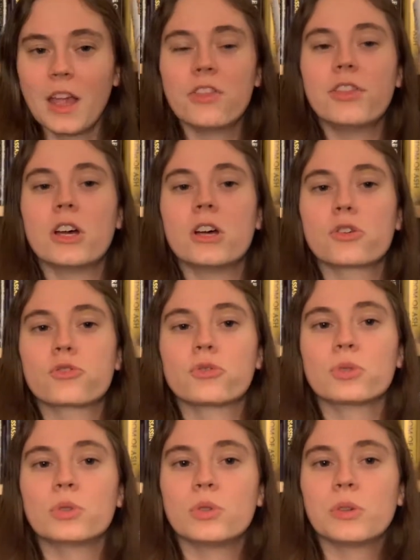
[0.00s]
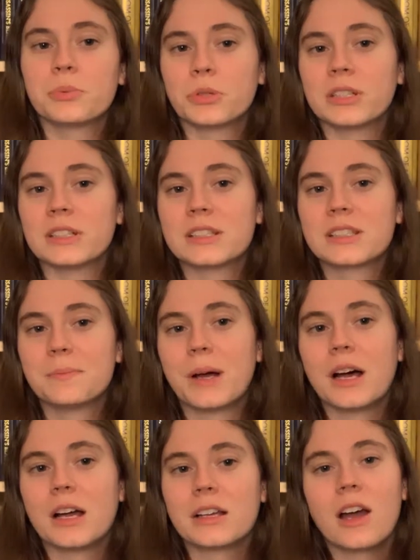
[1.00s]
The Cruel Prince
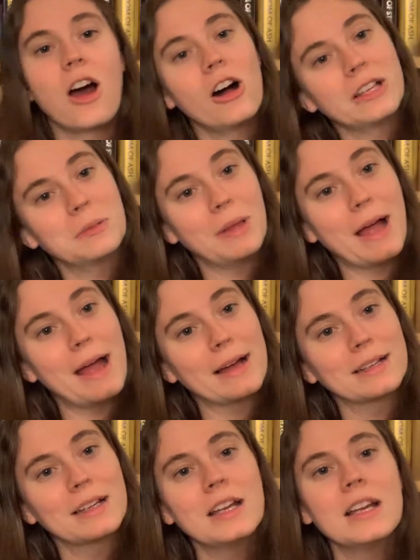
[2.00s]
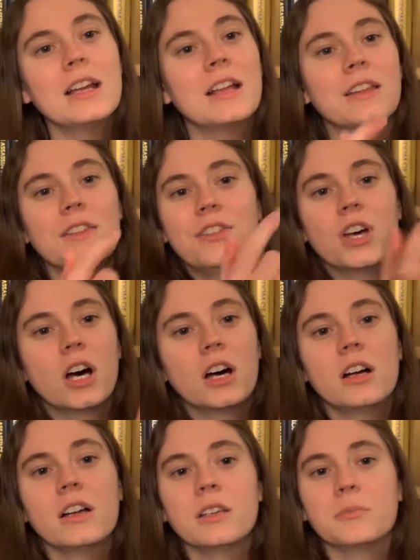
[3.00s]
by Holly Black.
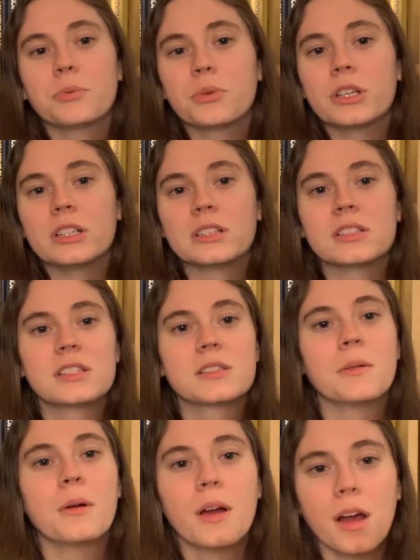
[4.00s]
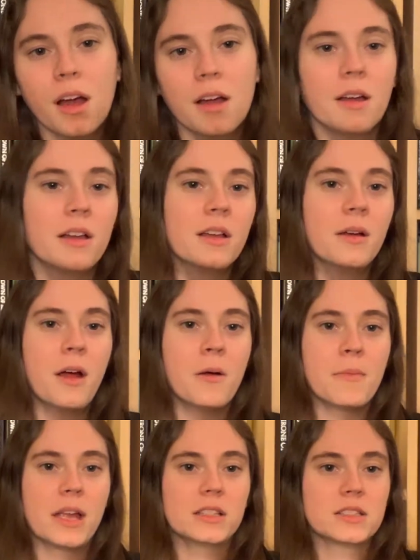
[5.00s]
The and Prince,
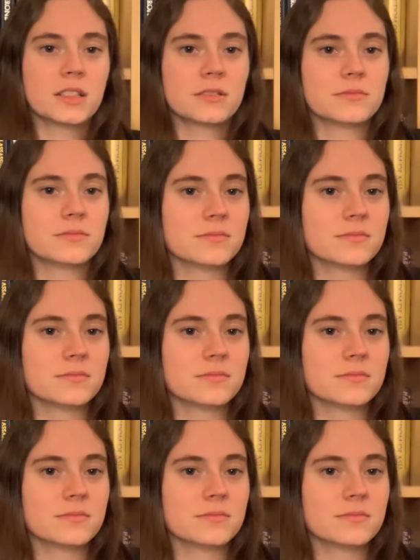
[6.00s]
amazing.